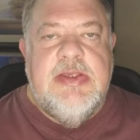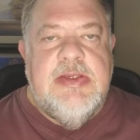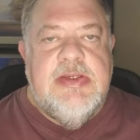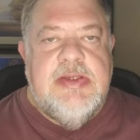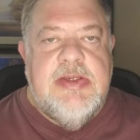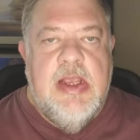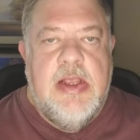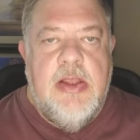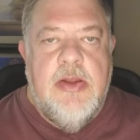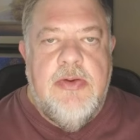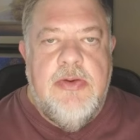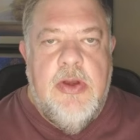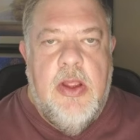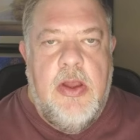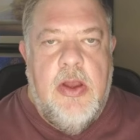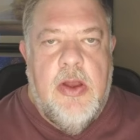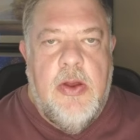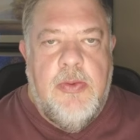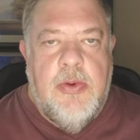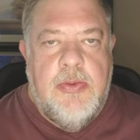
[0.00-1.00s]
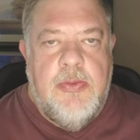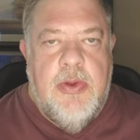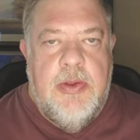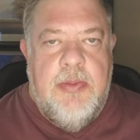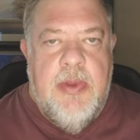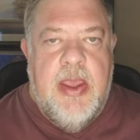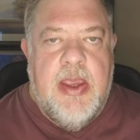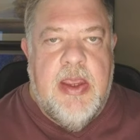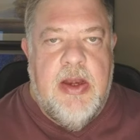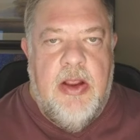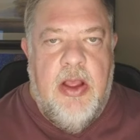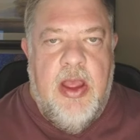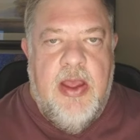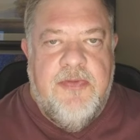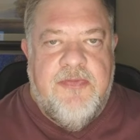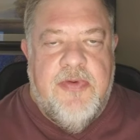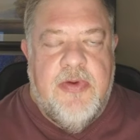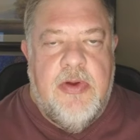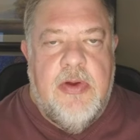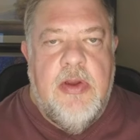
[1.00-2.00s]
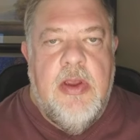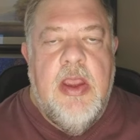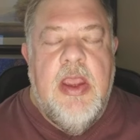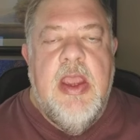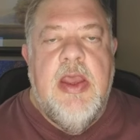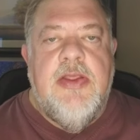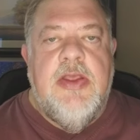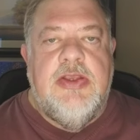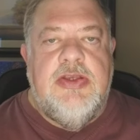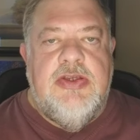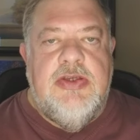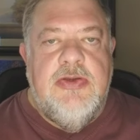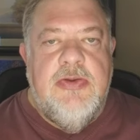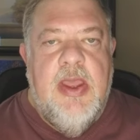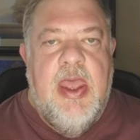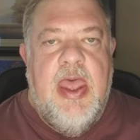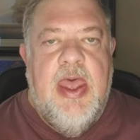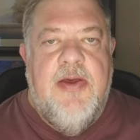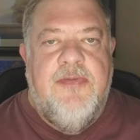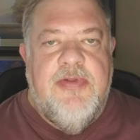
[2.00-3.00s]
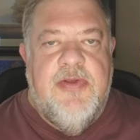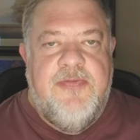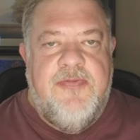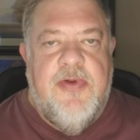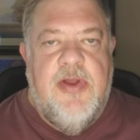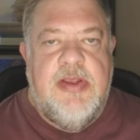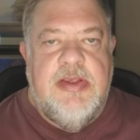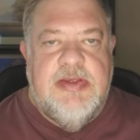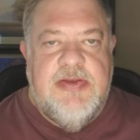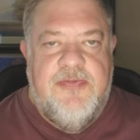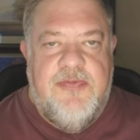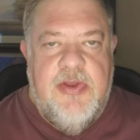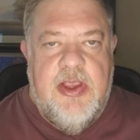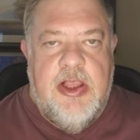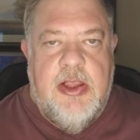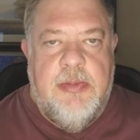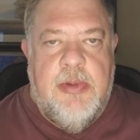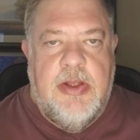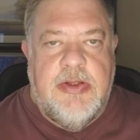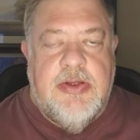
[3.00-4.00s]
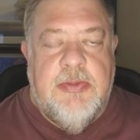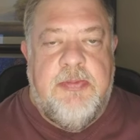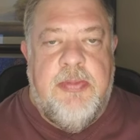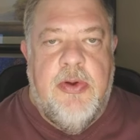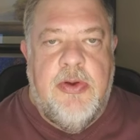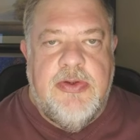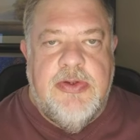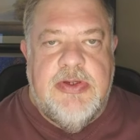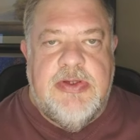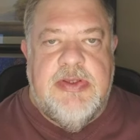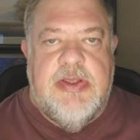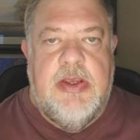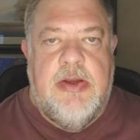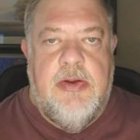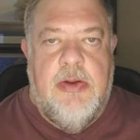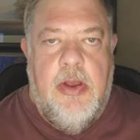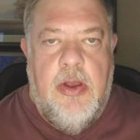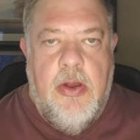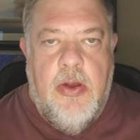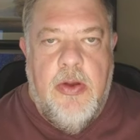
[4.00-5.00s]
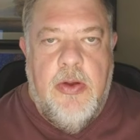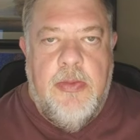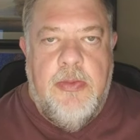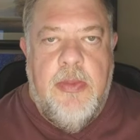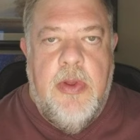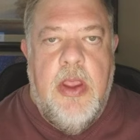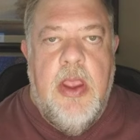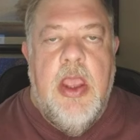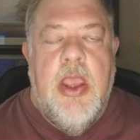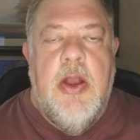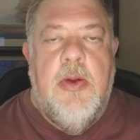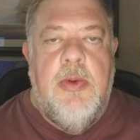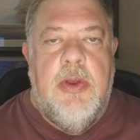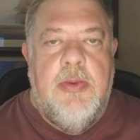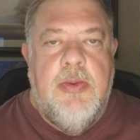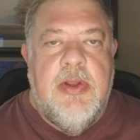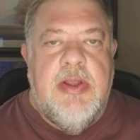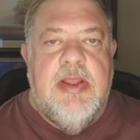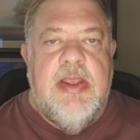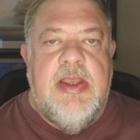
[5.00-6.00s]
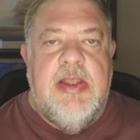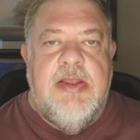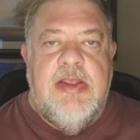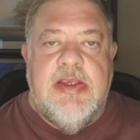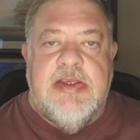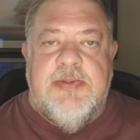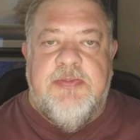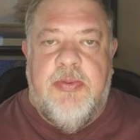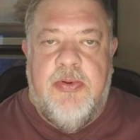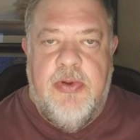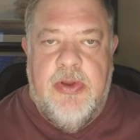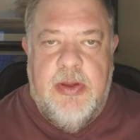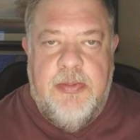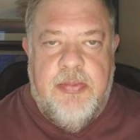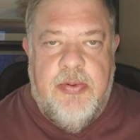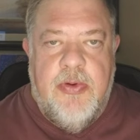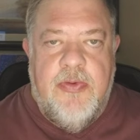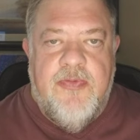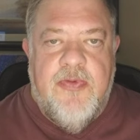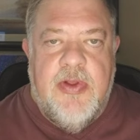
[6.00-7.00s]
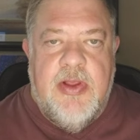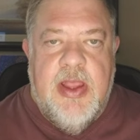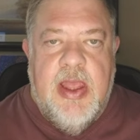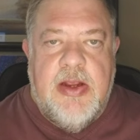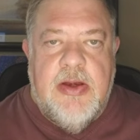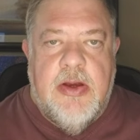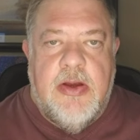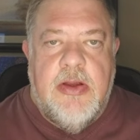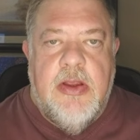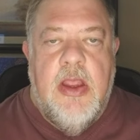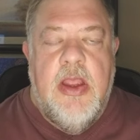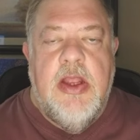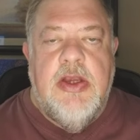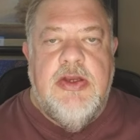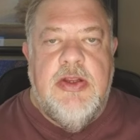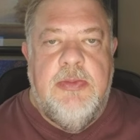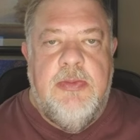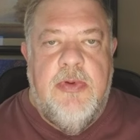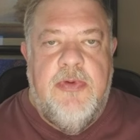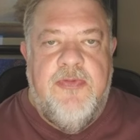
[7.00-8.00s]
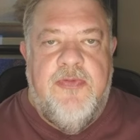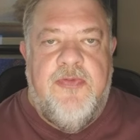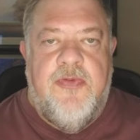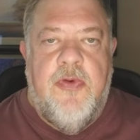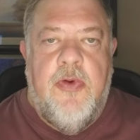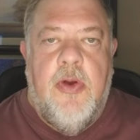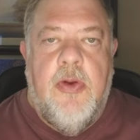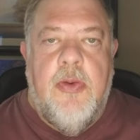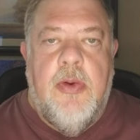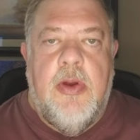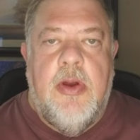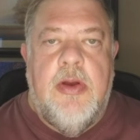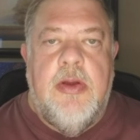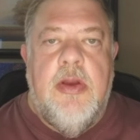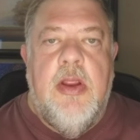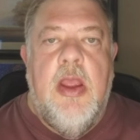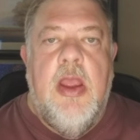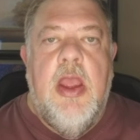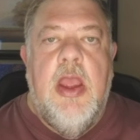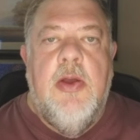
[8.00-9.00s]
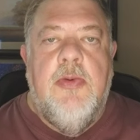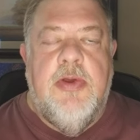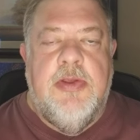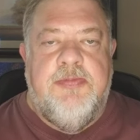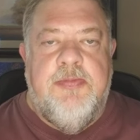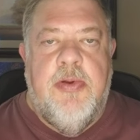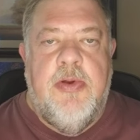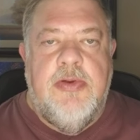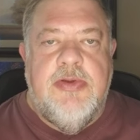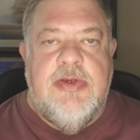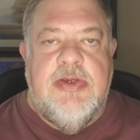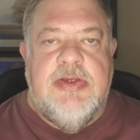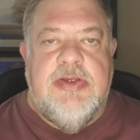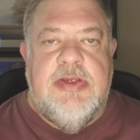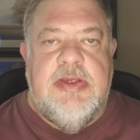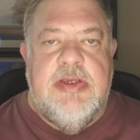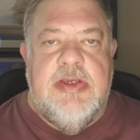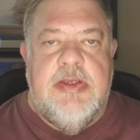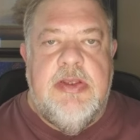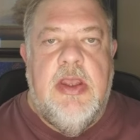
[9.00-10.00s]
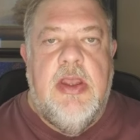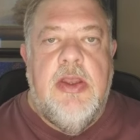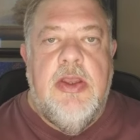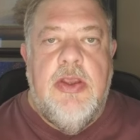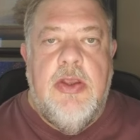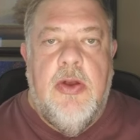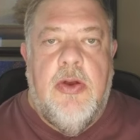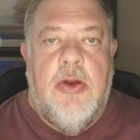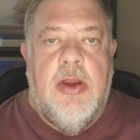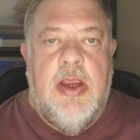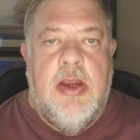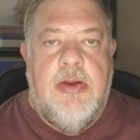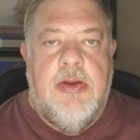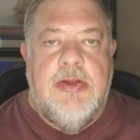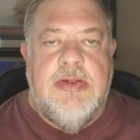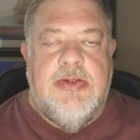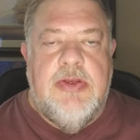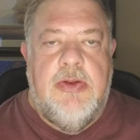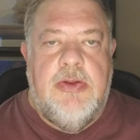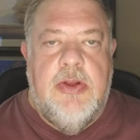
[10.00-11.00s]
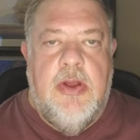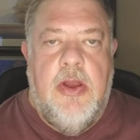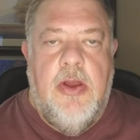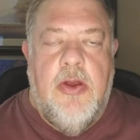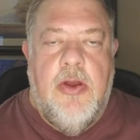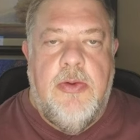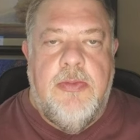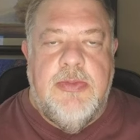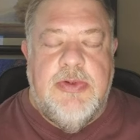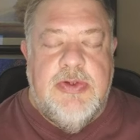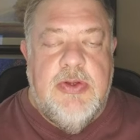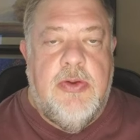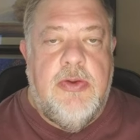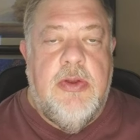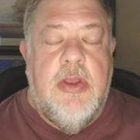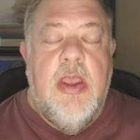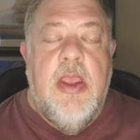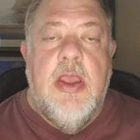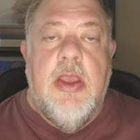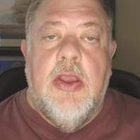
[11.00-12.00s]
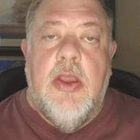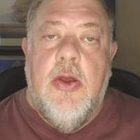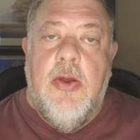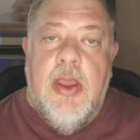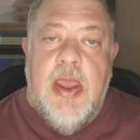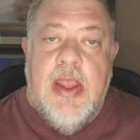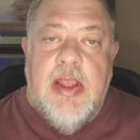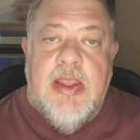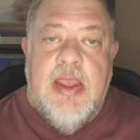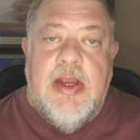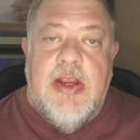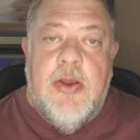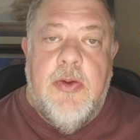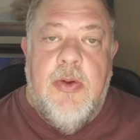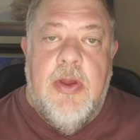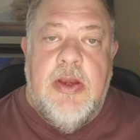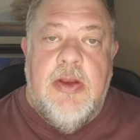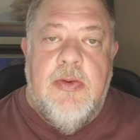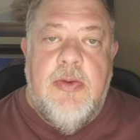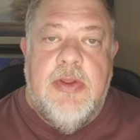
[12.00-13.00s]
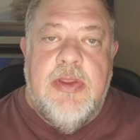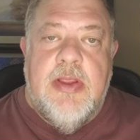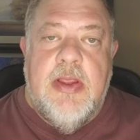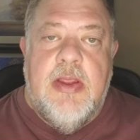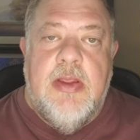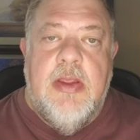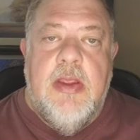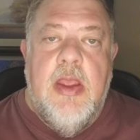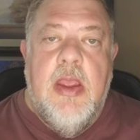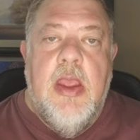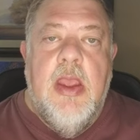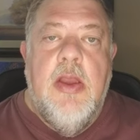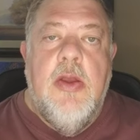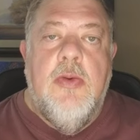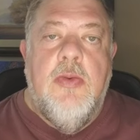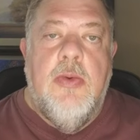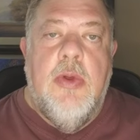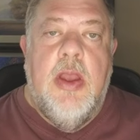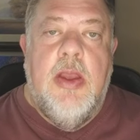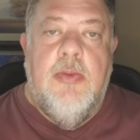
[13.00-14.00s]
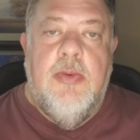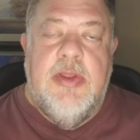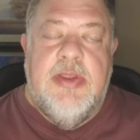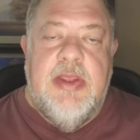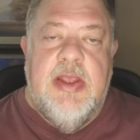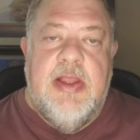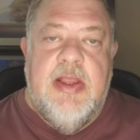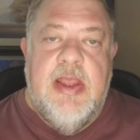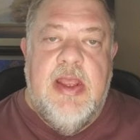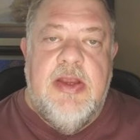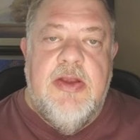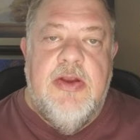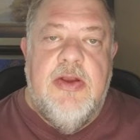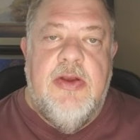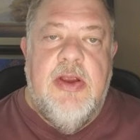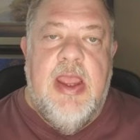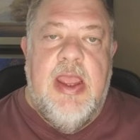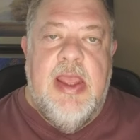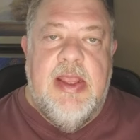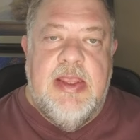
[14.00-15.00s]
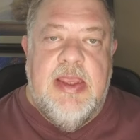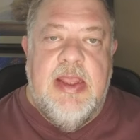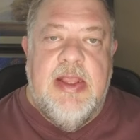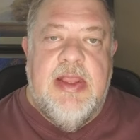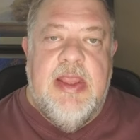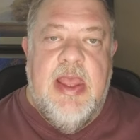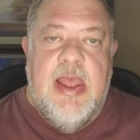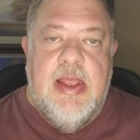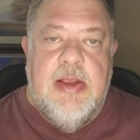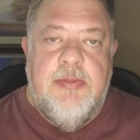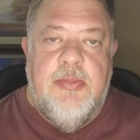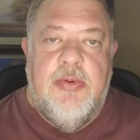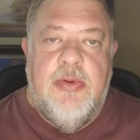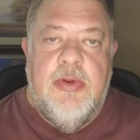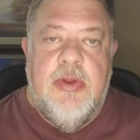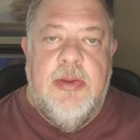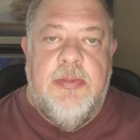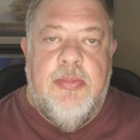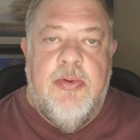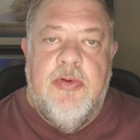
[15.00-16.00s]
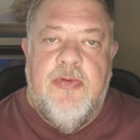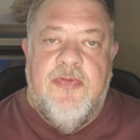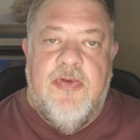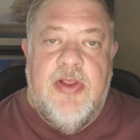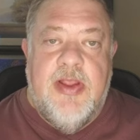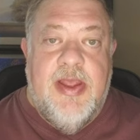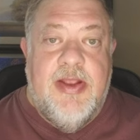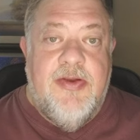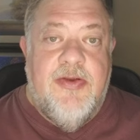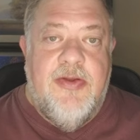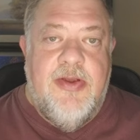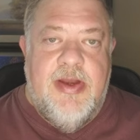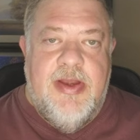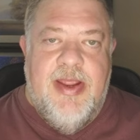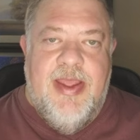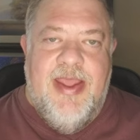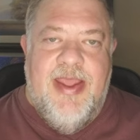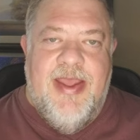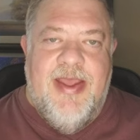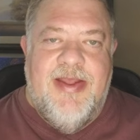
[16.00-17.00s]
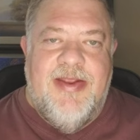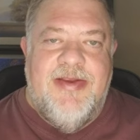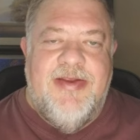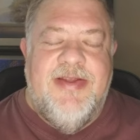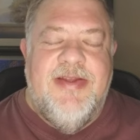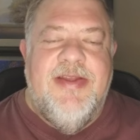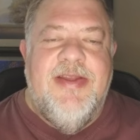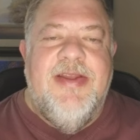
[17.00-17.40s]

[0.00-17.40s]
the seller know when we make an offer that you have the funds available to purchase their home. We will need this pre-approval letter to move forward with purchasing your Arizona home. So go ahead and get acquainted with a, with a lender and get that pre-approval letter in hand.